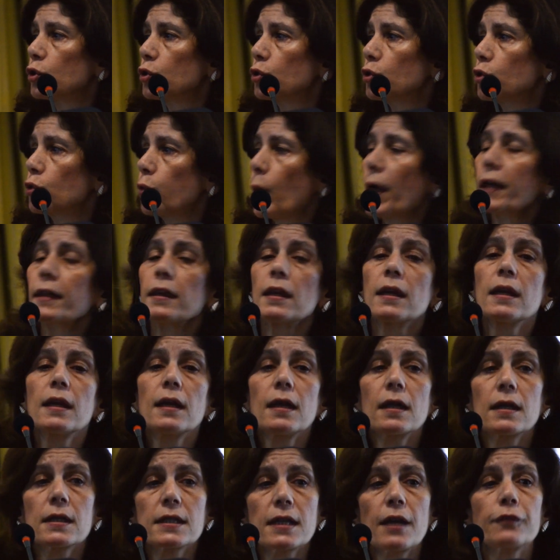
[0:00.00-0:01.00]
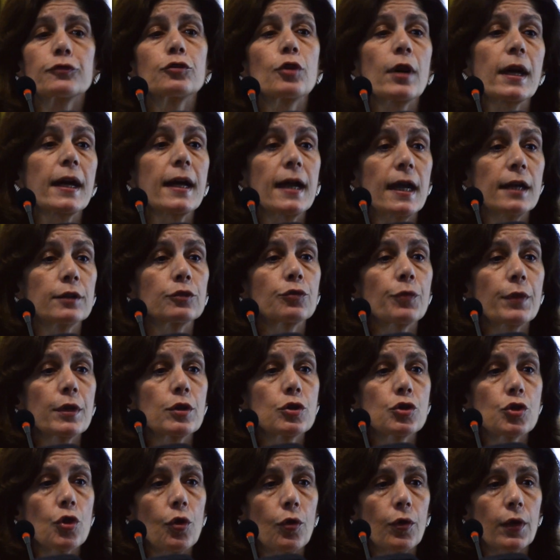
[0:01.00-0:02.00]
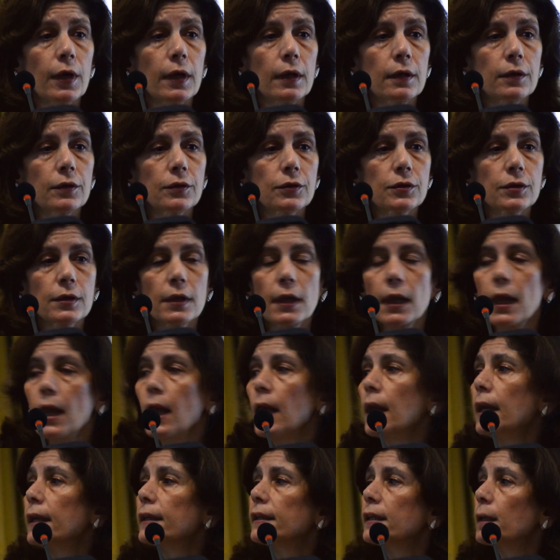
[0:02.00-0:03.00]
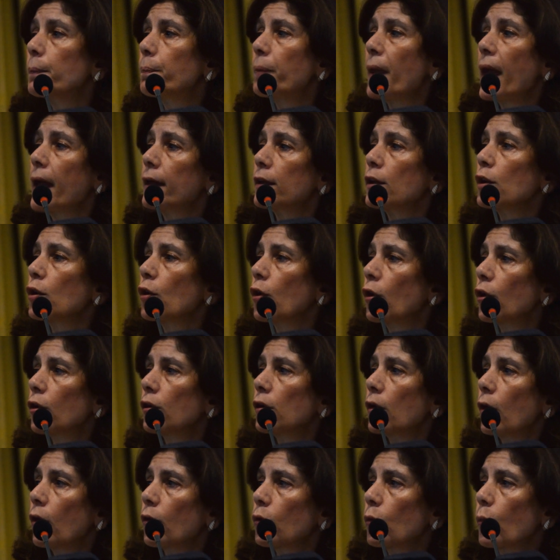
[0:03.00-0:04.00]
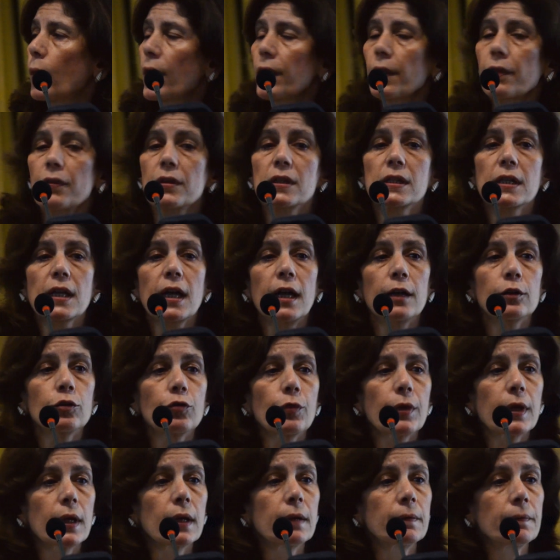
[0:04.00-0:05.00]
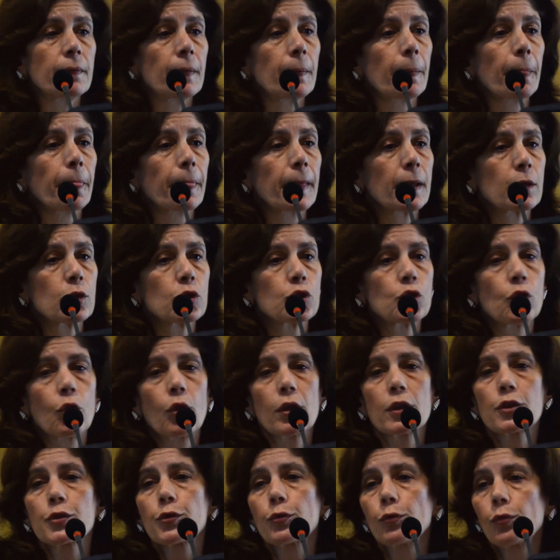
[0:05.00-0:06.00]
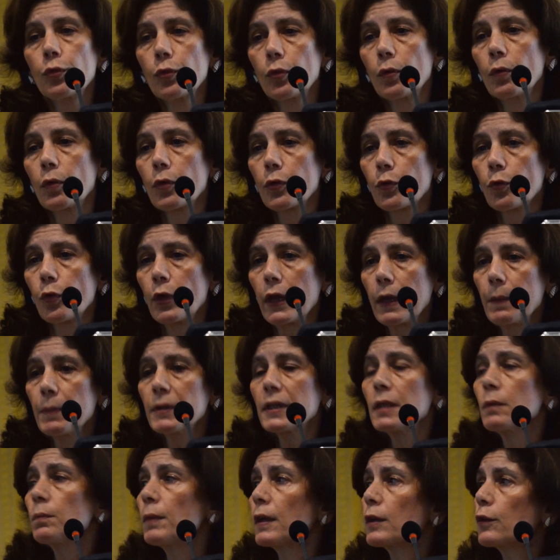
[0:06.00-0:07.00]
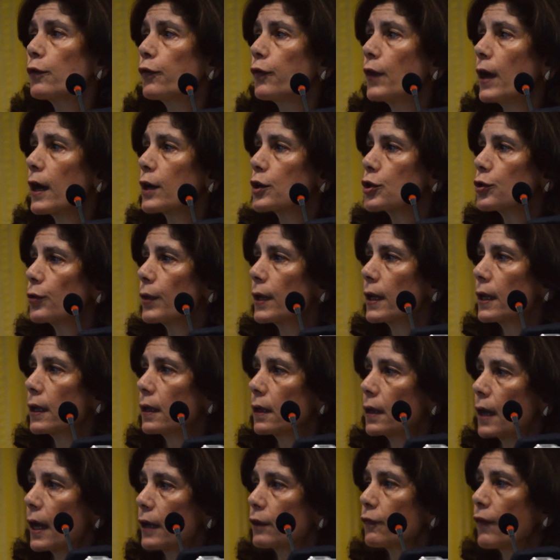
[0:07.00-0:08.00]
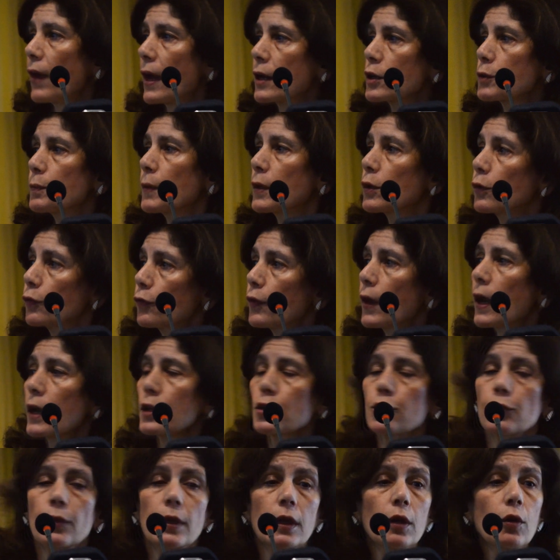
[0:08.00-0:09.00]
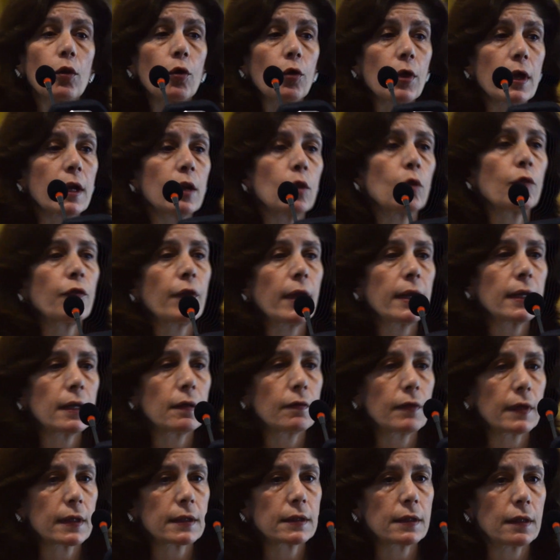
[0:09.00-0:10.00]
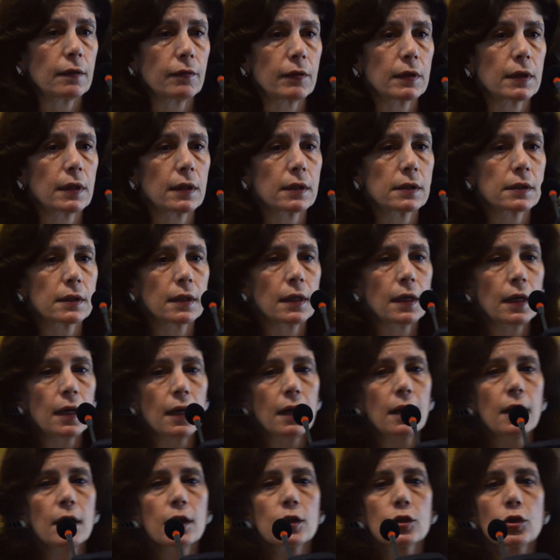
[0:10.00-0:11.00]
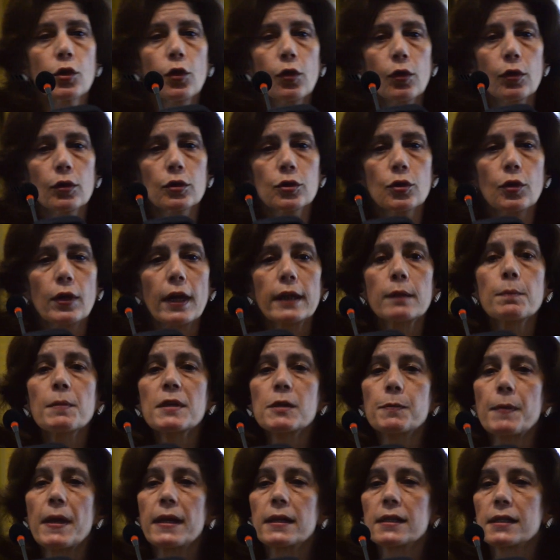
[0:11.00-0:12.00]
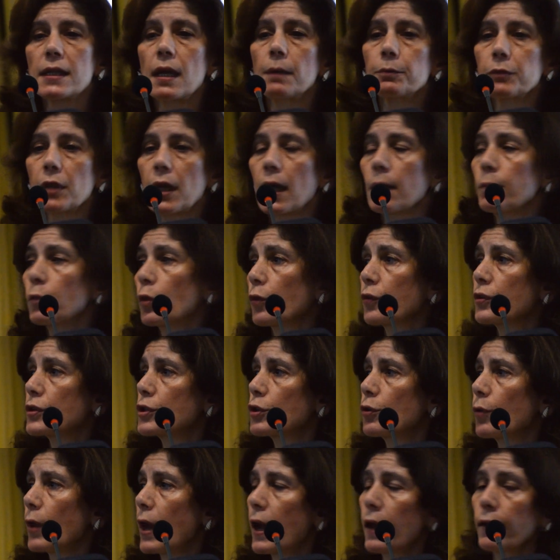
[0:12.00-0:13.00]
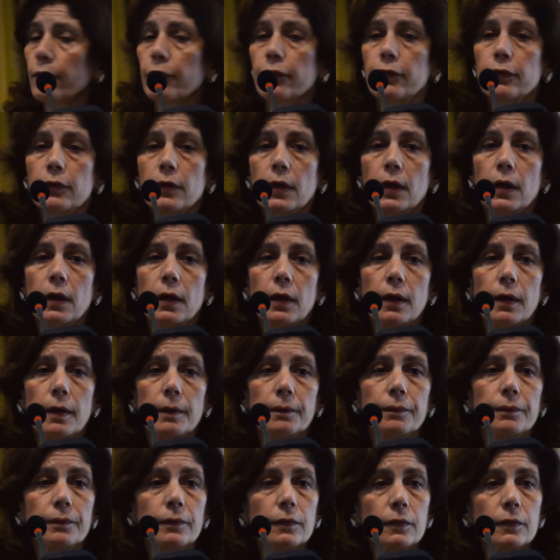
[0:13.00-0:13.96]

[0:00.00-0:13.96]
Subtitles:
20 years after a country joins, depending on whether this country joins through limited manufacturing, advanced manufacturing, or innovative activities. So let me spend some time on this graph to